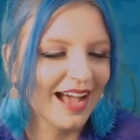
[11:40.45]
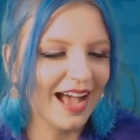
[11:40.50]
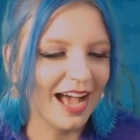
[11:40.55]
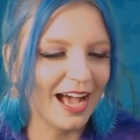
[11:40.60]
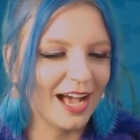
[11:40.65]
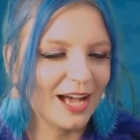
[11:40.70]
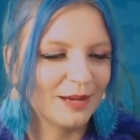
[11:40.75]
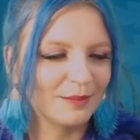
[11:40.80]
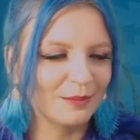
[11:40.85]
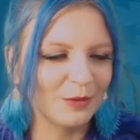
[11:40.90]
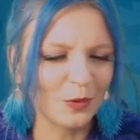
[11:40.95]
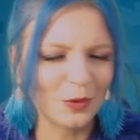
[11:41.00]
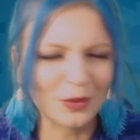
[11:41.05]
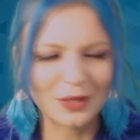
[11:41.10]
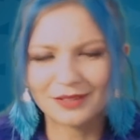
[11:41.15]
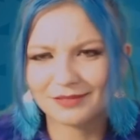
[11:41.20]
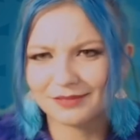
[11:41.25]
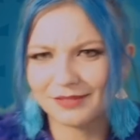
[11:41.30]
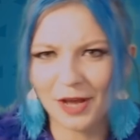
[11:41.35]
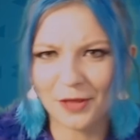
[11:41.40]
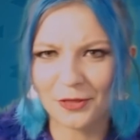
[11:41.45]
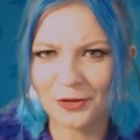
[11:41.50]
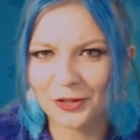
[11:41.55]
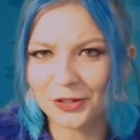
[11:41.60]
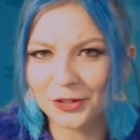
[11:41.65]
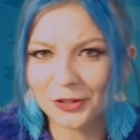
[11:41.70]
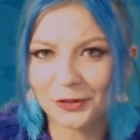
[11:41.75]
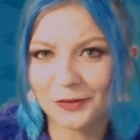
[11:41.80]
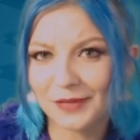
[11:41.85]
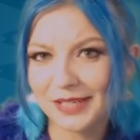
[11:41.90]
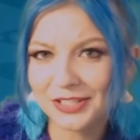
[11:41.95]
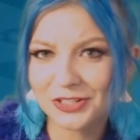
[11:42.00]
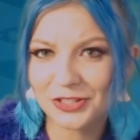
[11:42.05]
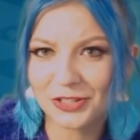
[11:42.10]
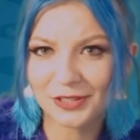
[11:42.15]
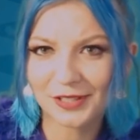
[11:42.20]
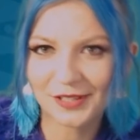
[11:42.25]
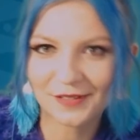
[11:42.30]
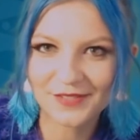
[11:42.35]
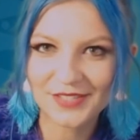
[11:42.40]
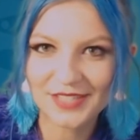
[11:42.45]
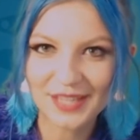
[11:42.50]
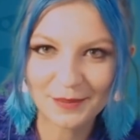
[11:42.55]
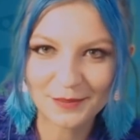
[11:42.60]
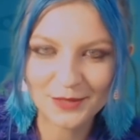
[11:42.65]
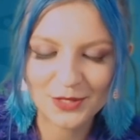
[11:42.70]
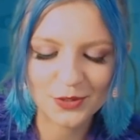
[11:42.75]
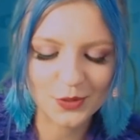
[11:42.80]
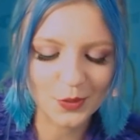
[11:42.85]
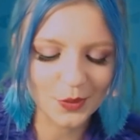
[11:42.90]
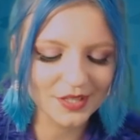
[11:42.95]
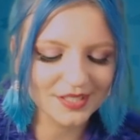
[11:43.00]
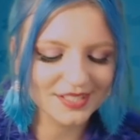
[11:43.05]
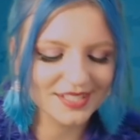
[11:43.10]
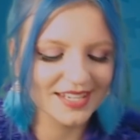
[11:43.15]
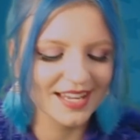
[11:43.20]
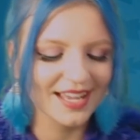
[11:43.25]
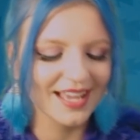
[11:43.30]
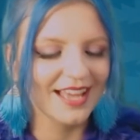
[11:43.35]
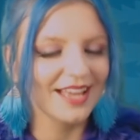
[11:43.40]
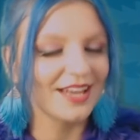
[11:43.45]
or other creature of some sort?